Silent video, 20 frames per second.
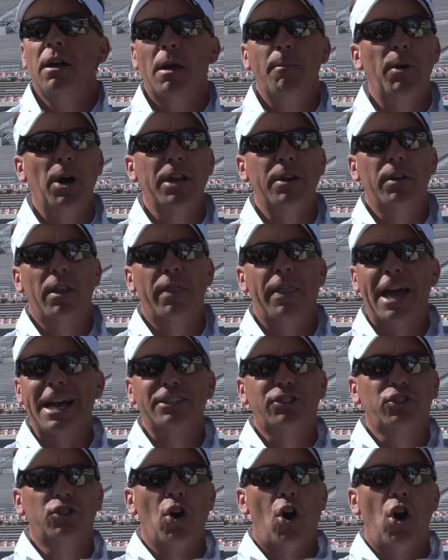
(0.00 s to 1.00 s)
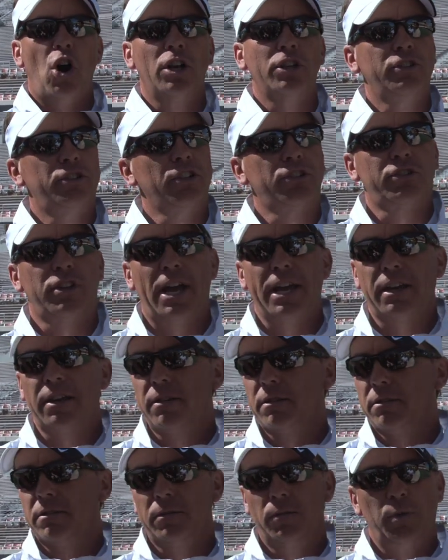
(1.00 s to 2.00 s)
but that's gone, just like
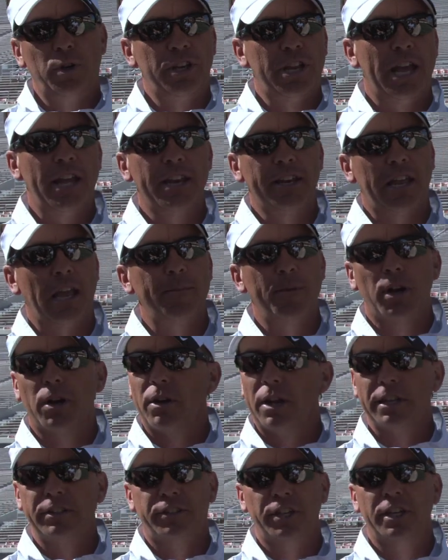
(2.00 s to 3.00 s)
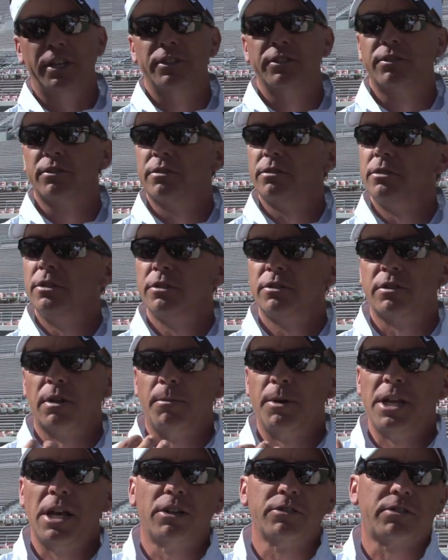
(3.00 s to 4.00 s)
when Dana came here, it's his.
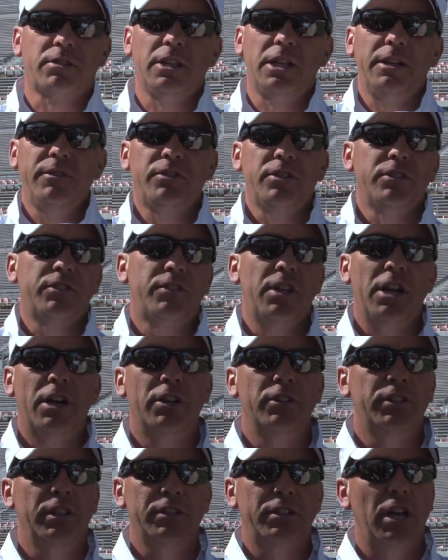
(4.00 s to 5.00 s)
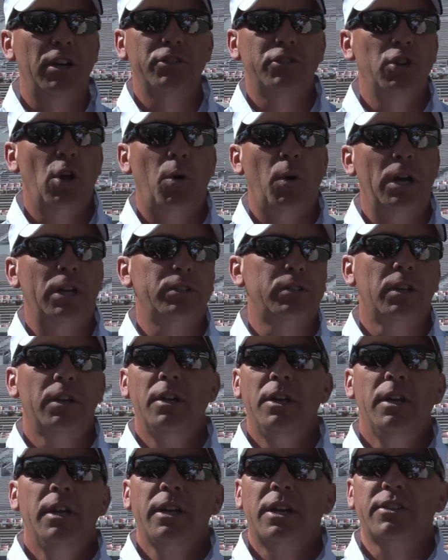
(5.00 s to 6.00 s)
Somebody else leaves, it's theirs. If there's no else,
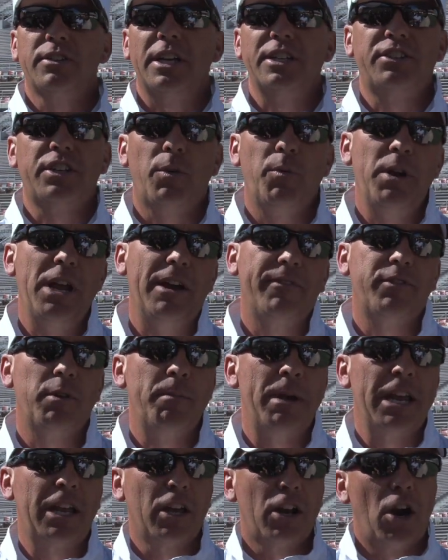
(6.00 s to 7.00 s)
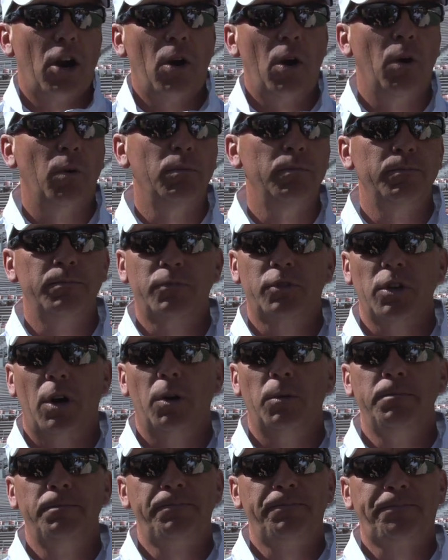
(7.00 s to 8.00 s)
because I said we have to make it our own.
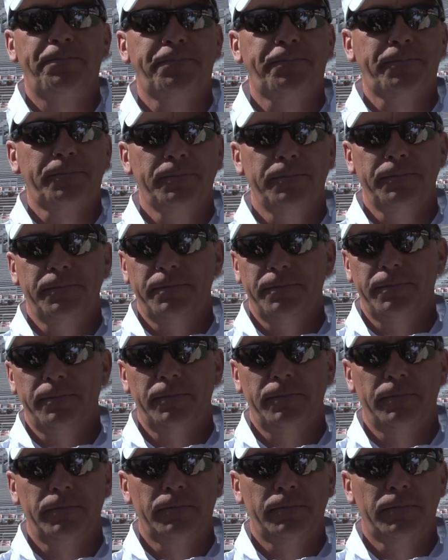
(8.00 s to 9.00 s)
So. Have we,